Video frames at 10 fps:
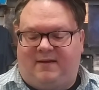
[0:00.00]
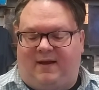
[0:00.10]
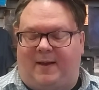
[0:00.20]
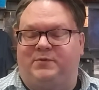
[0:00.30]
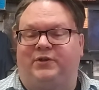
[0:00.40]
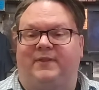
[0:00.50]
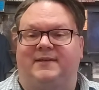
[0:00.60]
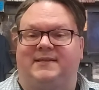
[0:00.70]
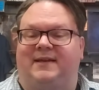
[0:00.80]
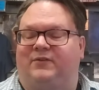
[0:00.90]
I'm sure they
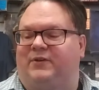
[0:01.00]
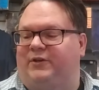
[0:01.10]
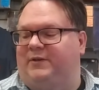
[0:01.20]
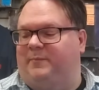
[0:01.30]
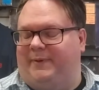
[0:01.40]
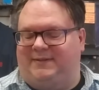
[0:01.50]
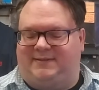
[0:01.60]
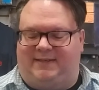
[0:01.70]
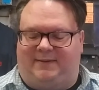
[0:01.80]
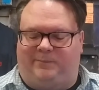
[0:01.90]
sound good,
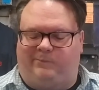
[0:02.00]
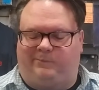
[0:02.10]
but um,